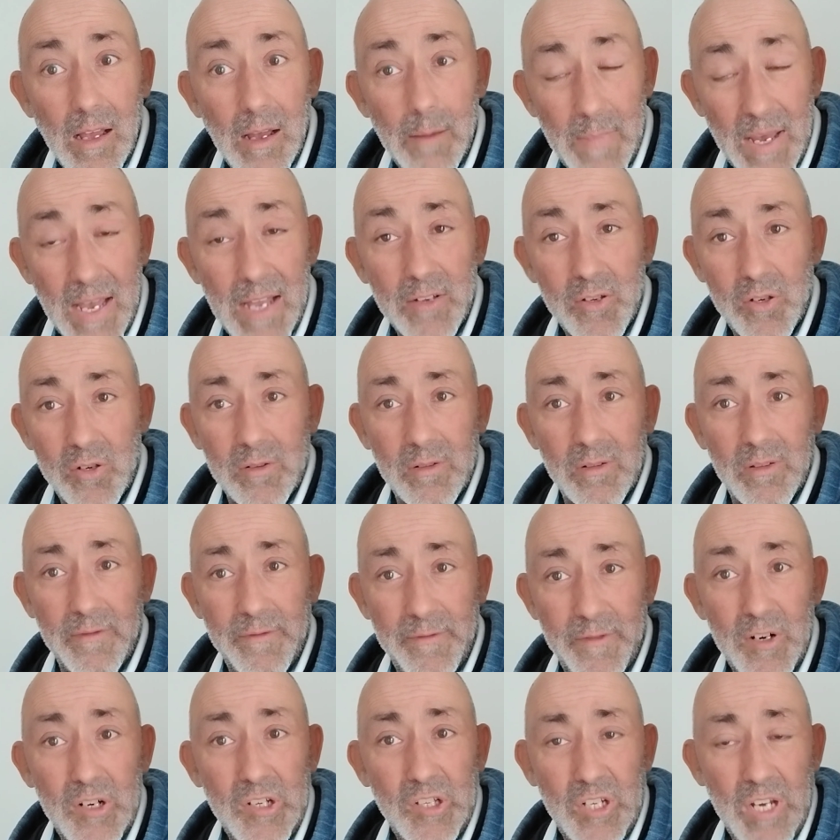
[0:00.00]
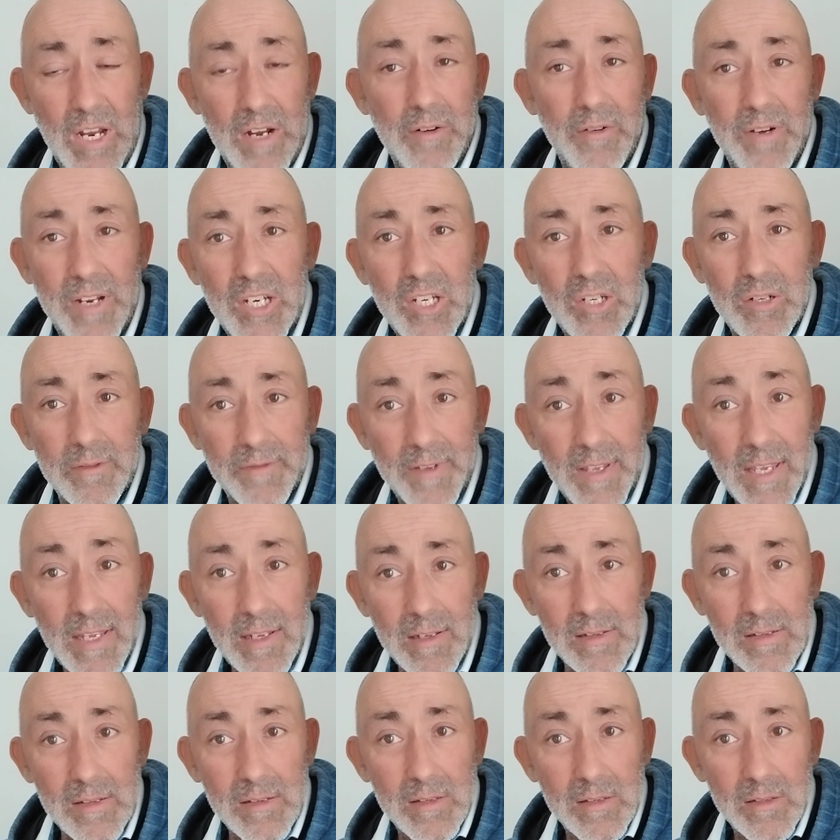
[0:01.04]
Imagine the first generation of
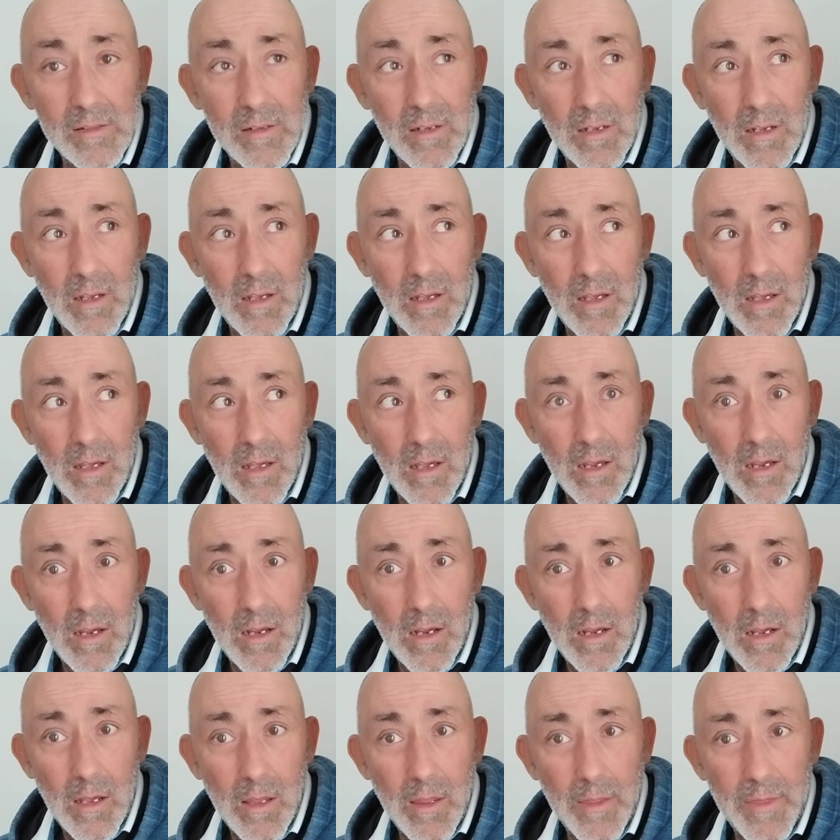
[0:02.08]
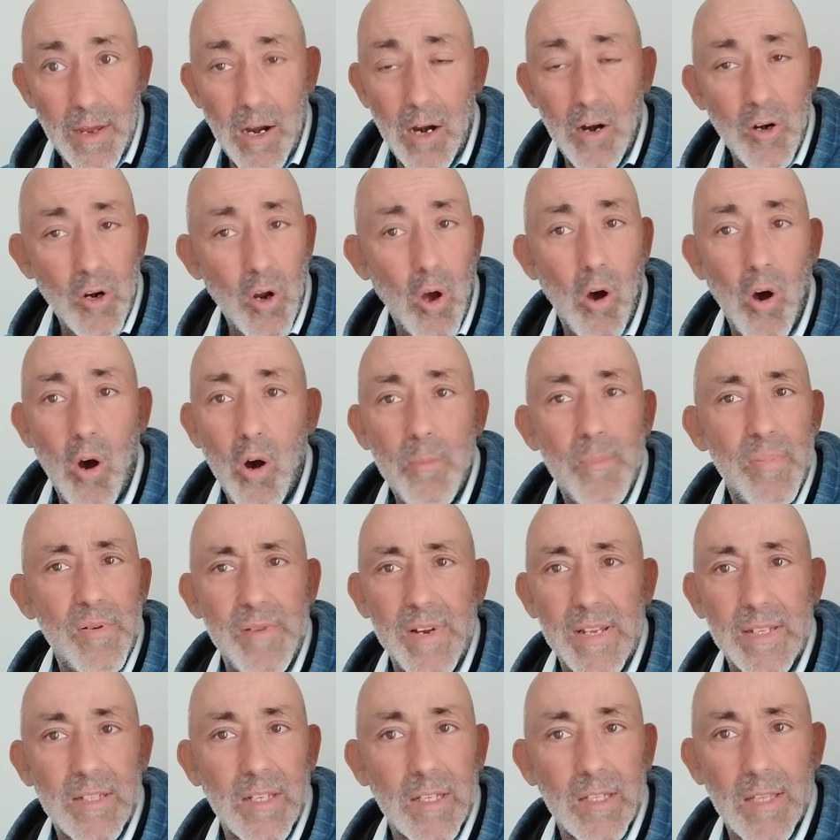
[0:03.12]
kids that are not
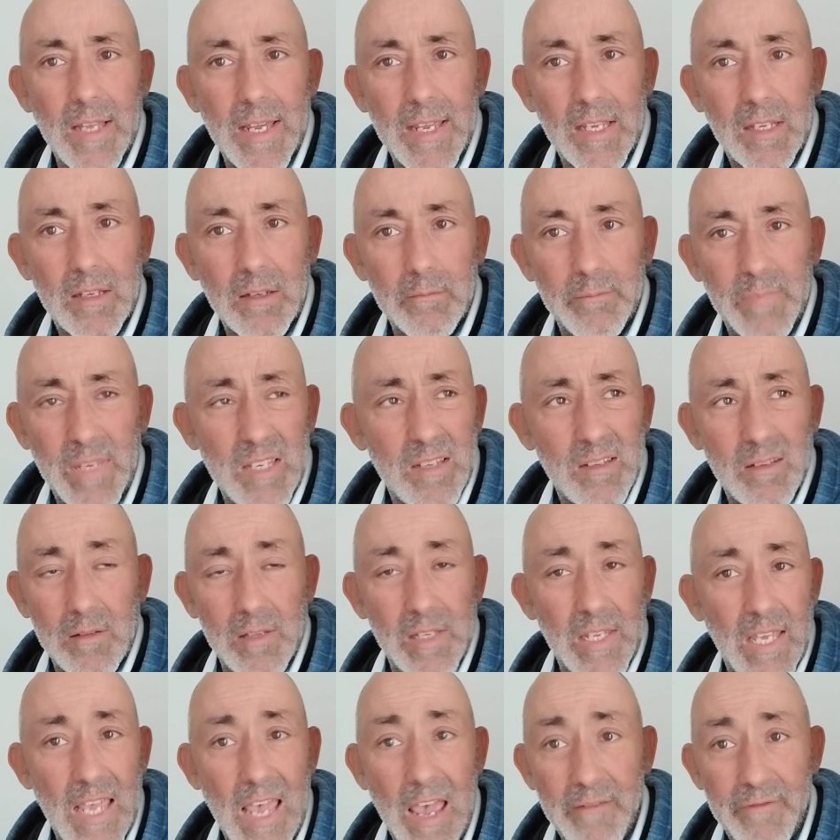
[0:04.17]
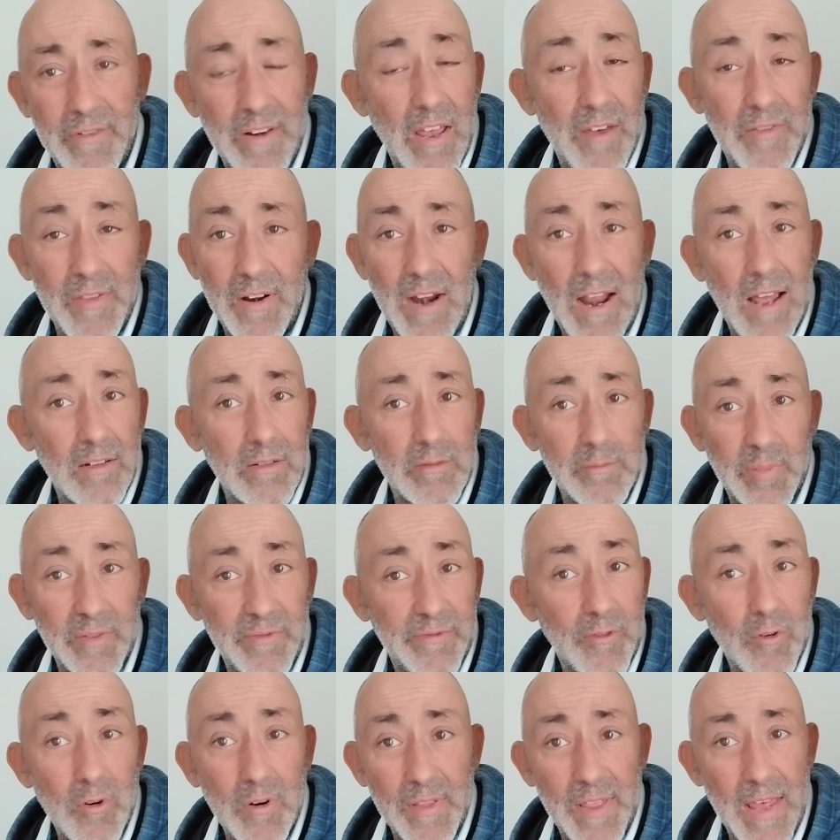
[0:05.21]
operating like basically every other adult
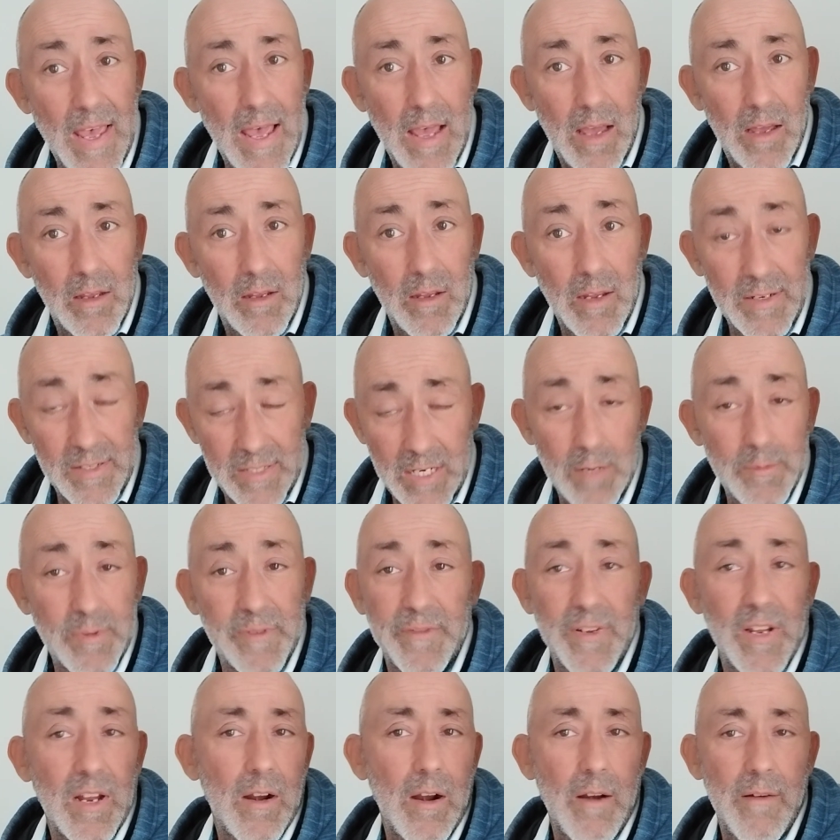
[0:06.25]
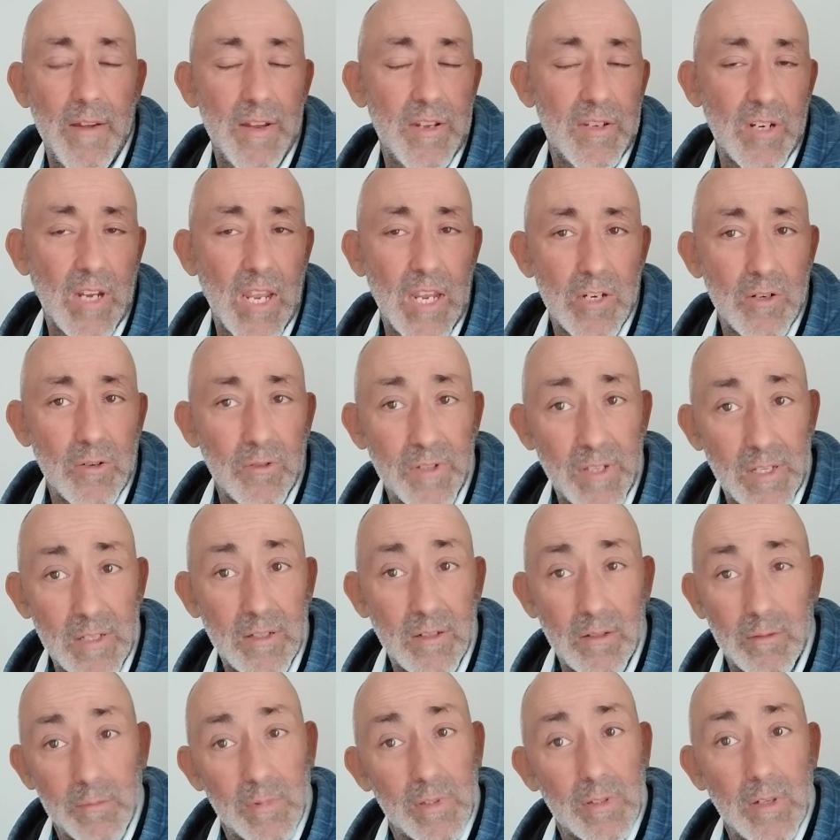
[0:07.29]
before that in terms of our educational
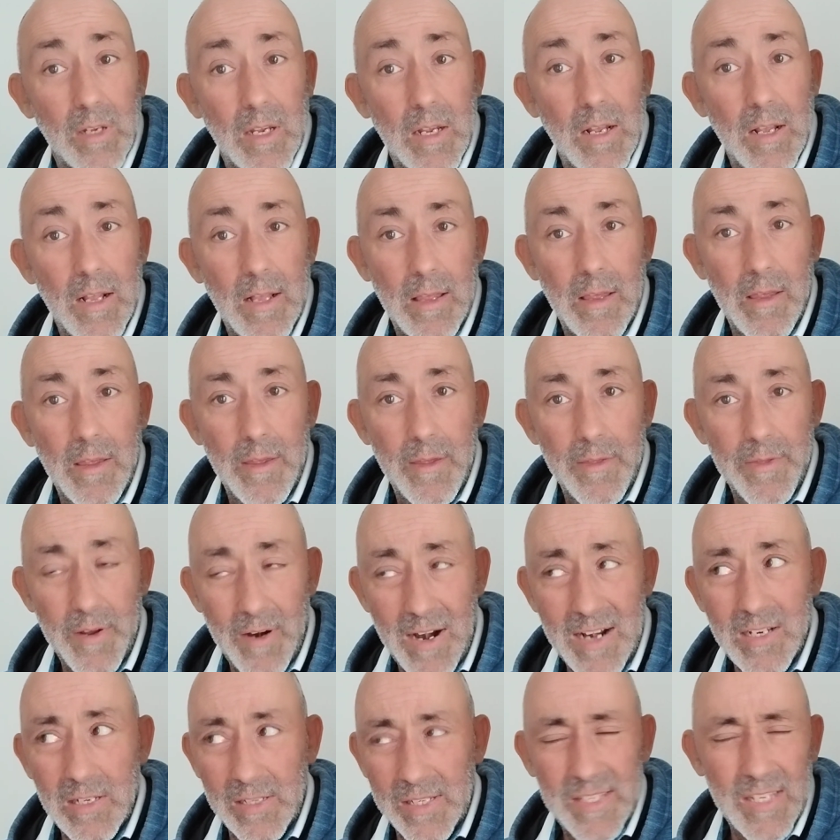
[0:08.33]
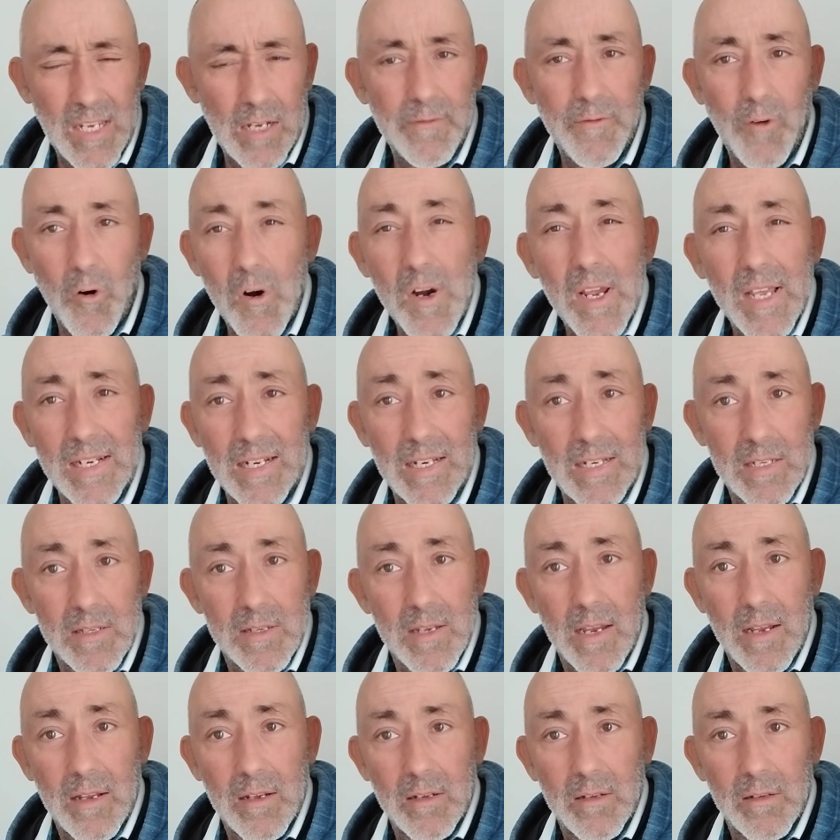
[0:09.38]
systems. They're actually
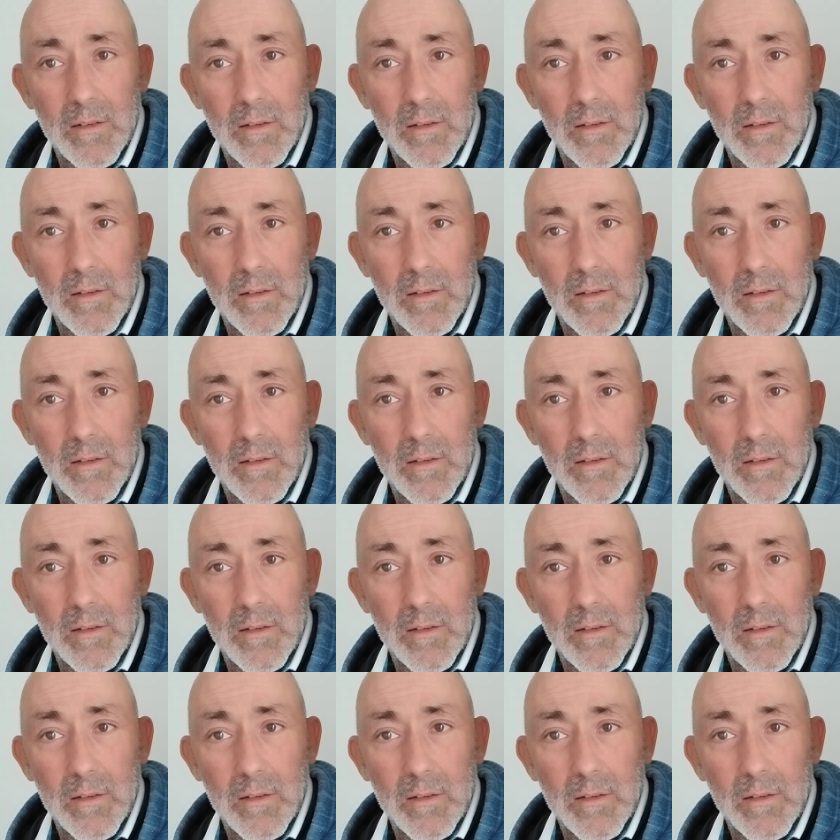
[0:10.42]
self-organizing.